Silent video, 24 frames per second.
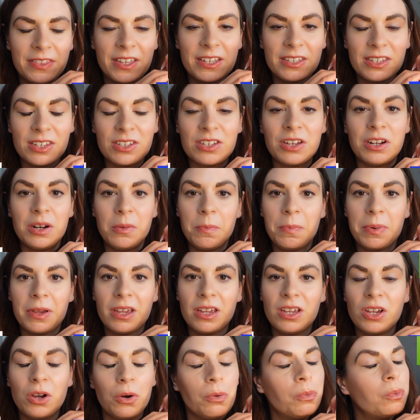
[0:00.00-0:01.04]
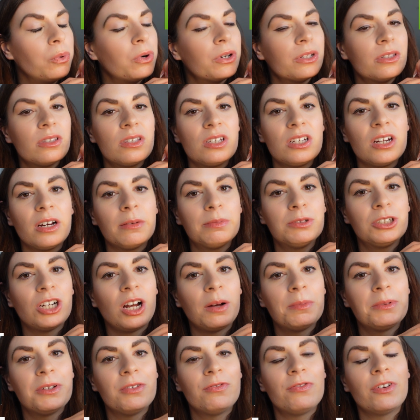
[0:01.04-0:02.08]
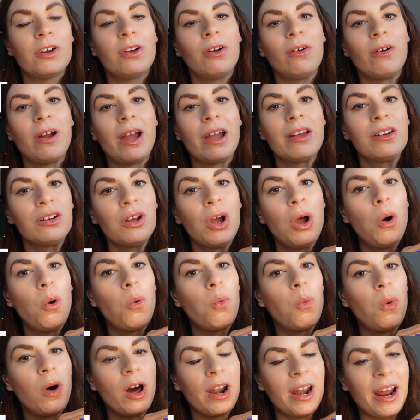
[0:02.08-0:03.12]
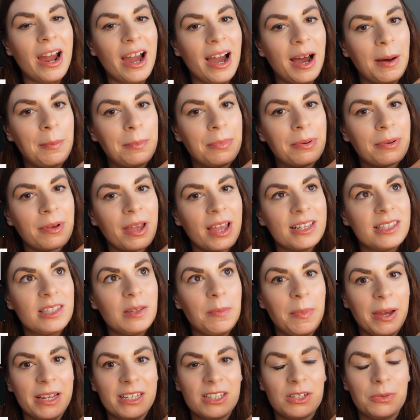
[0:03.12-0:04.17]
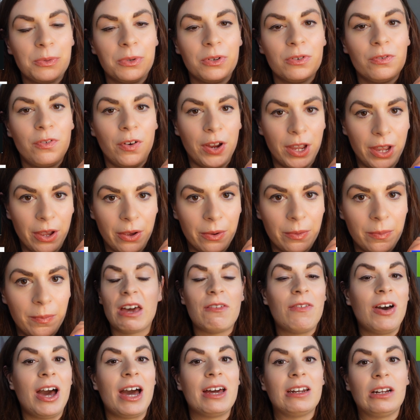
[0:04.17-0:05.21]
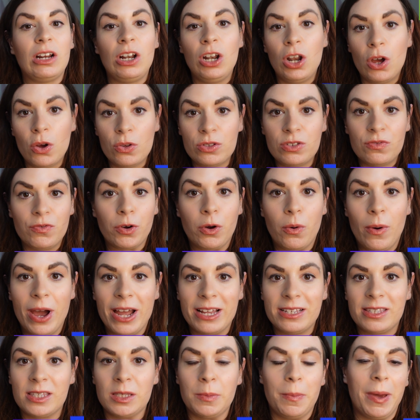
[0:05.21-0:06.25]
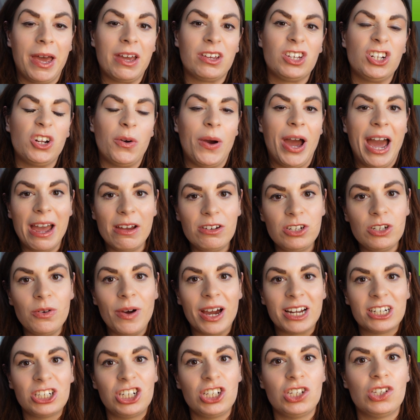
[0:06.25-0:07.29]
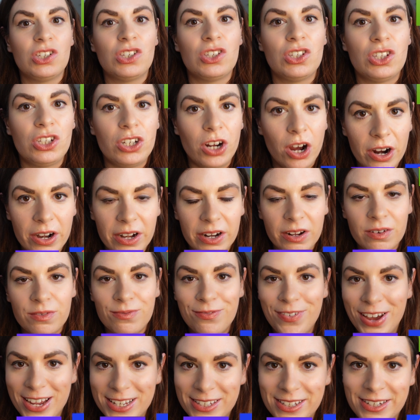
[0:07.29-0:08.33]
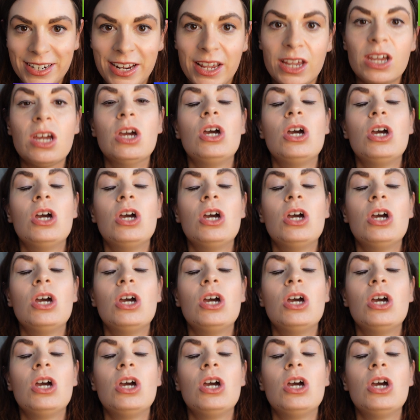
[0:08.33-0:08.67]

This is going to be your one-stop shop to figure out what app is the best one for you. I've had loads of requests about, how do you actually start investing